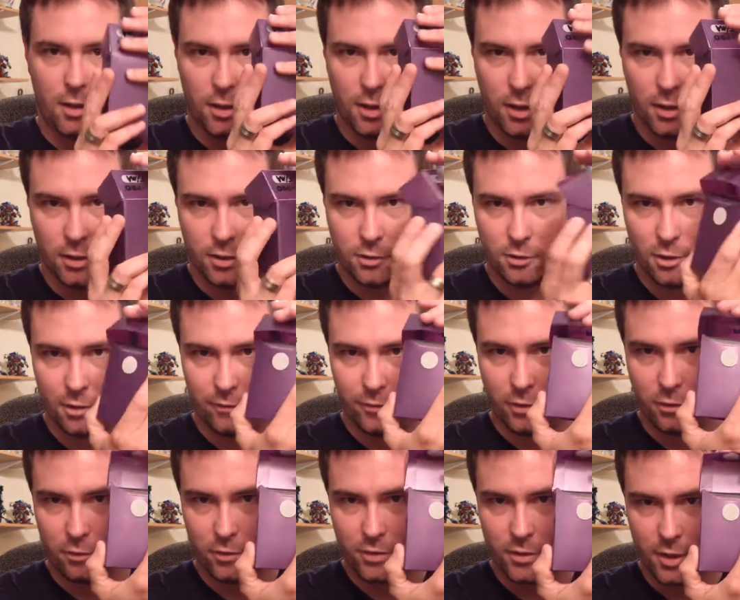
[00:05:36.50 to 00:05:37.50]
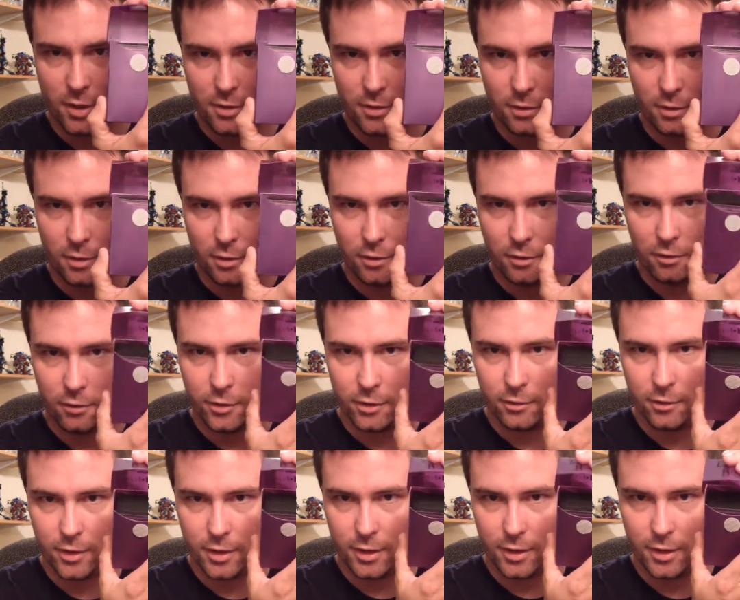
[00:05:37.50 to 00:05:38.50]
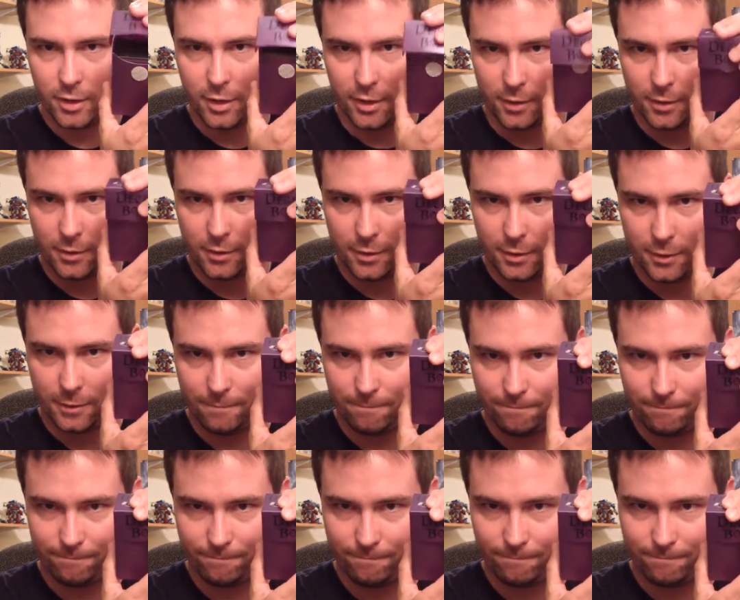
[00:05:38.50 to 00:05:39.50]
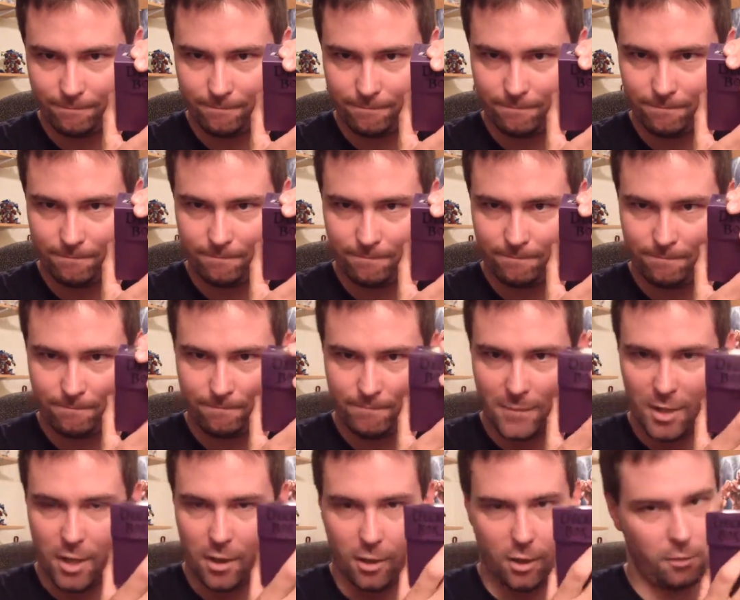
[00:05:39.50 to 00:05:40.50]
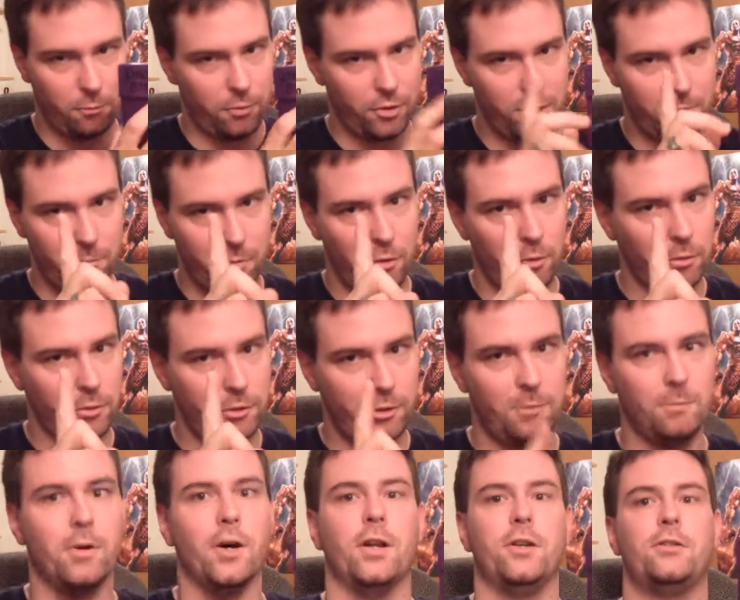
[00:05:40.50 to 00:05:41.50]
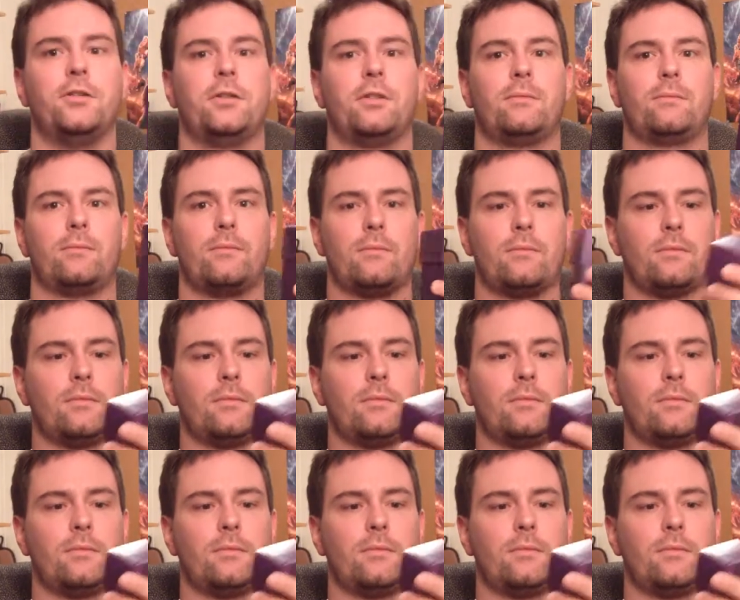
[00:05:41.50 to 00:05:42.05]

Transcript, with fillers: And sorry folks, that's all you're going to get. I don't want to spoil too much.